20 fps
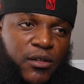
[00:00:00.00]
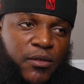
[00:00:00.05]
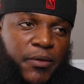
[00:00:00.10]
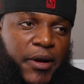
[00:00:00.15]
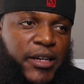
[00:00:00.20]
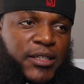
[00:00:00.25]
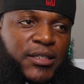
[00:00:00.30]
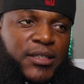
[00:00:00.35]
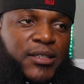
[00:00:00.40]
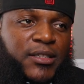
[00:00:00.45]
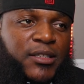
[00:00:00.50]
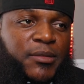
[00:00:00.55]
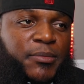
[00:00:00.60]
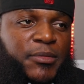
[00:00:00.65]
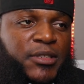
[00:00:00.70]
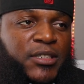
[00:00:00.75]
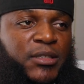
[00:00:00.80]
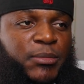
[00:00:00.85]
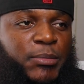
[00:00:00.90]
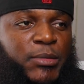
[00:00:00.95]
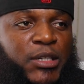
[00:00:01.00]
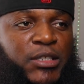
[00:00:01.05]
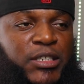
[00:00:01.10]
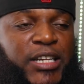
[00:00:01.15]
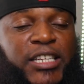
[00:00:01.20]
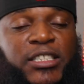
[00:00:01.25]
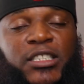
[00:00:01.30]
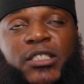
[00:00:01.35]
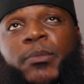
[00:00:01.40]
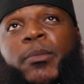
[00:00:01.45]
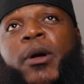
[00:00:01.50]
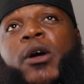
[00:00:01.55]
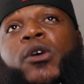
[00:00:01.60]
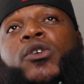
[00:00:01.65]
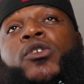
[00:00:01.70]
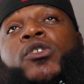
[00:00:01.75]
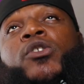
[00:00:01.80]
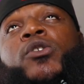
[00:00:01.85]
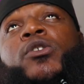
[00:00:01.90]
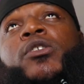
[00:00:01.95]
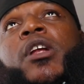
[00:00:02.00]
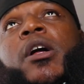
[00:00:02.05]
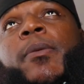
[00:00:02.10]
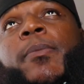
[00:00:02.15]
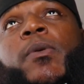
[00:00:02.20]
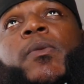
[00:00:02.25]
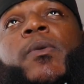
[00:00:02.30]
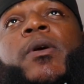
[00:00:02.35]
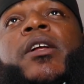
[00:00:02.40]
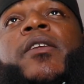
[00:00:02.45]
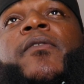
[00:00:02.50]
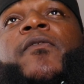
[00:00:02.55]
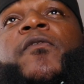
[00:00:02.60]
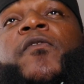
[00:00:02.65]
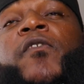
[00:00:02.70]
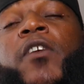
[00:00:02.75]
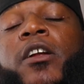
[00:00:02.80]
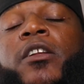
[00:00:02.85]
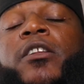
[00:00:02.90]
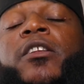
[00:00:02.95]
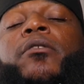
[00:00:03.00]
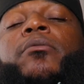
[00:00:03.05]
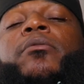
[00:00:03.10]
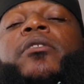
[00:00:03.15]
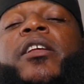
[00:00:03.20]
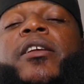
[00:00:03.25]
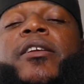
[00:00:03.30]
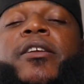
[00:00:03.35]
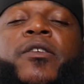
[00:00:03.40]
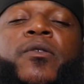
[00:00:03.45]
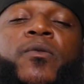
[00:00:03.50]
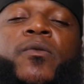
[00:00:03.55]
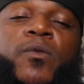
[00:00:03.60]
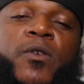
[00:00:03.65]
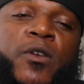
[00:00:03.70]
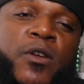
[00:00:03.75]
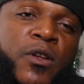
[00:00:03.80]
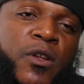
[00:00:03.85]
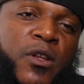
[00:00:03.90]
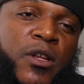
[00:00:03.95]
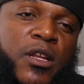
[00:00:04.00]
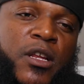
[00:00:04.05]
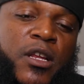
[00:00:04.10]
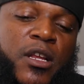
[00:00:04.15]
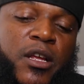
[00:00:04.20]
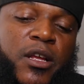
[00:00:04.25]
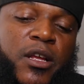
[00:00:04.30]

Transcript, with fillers: racism is the most. That's the most number one fucked up thing in the world.